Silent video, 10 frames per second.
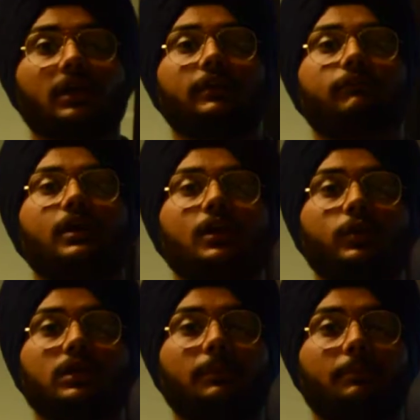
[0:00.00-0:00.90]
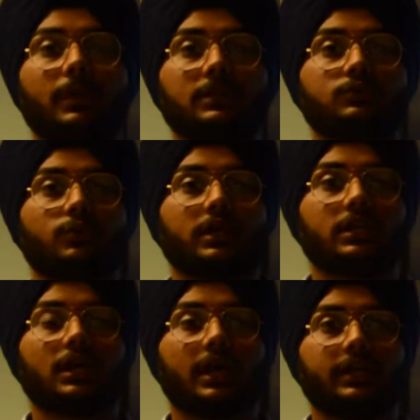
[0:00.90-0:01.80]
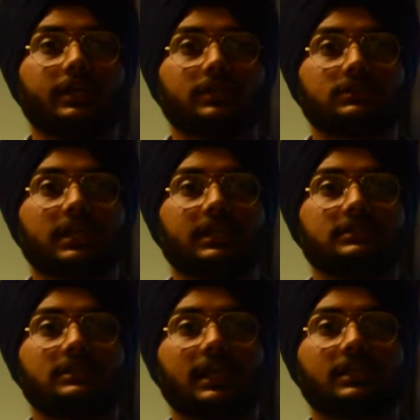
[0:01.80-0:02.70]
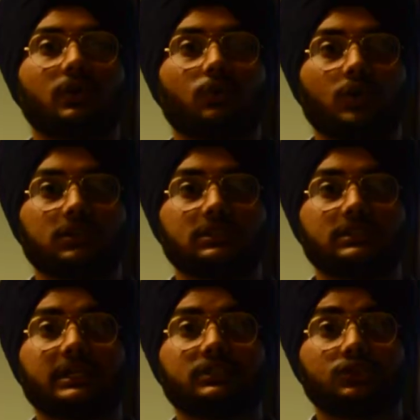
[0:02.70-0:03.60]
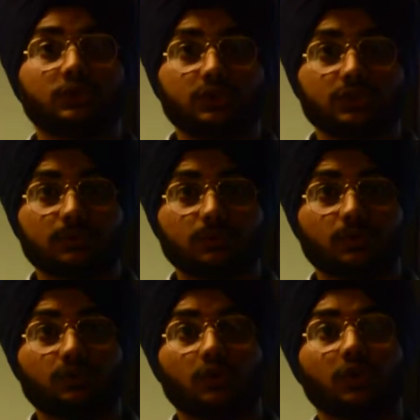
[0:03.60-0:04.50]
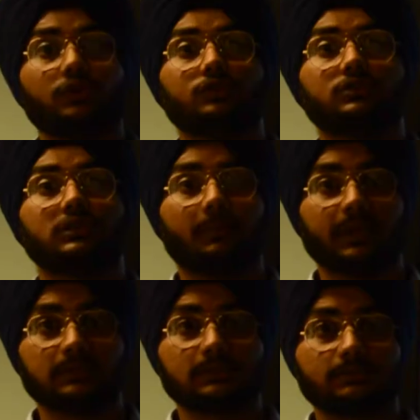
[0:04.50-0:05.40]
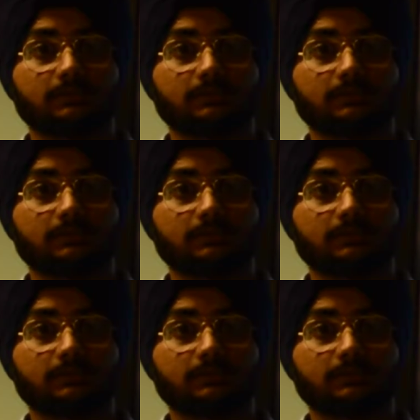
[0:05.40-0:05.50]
Evaluate the best rated ideas and select the ones that suit your portfolios the best.